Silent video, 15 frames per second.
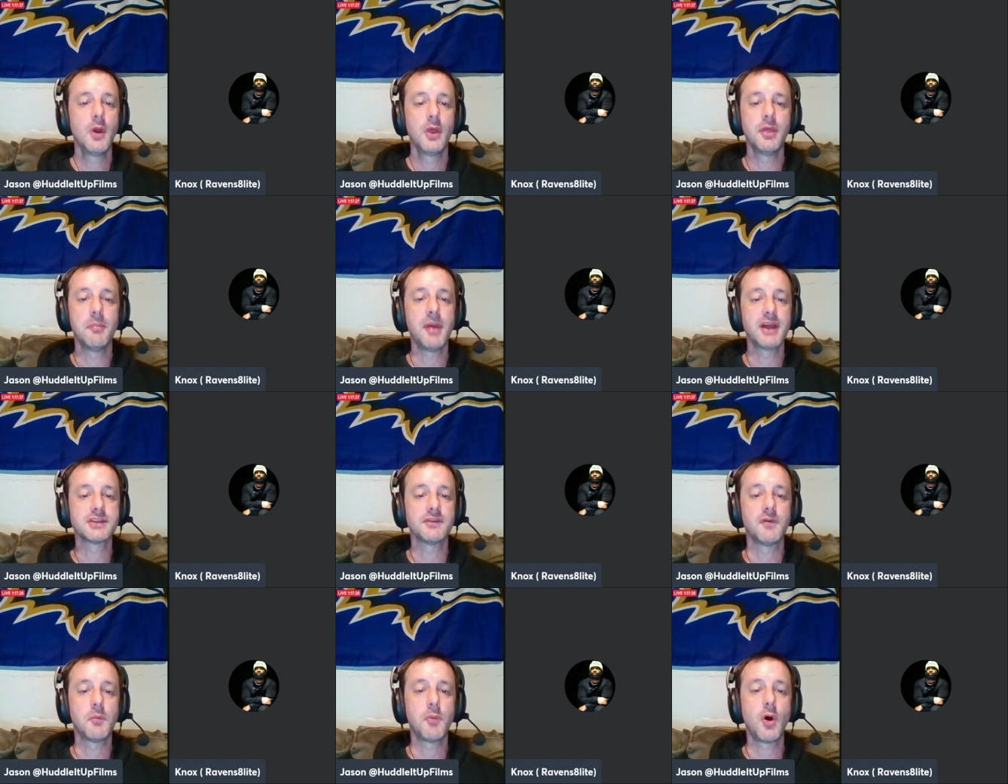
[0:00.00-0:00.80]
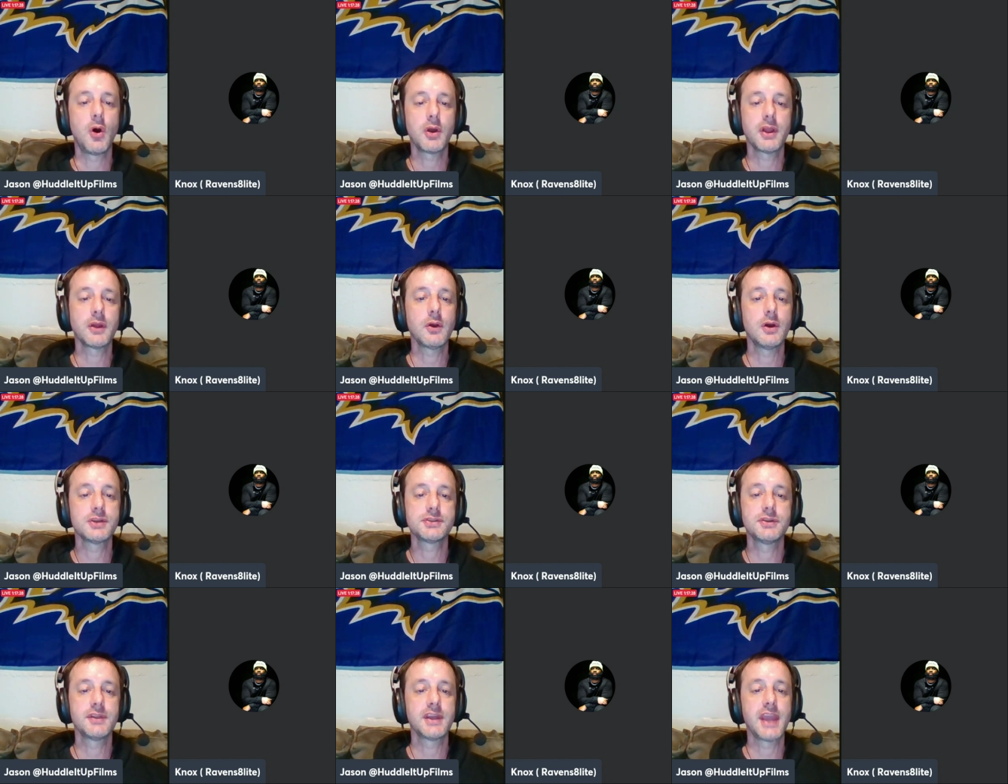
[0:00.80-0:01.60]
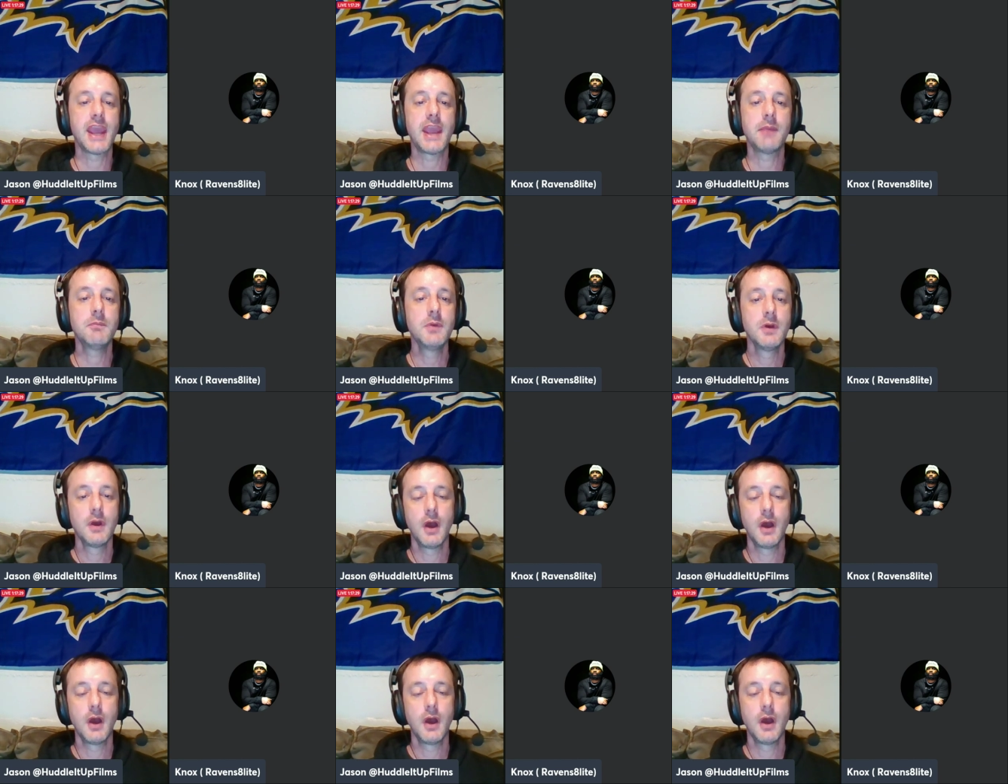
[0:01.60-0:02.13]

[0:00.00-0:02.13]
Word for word: The bounce of a ball can cost you the game.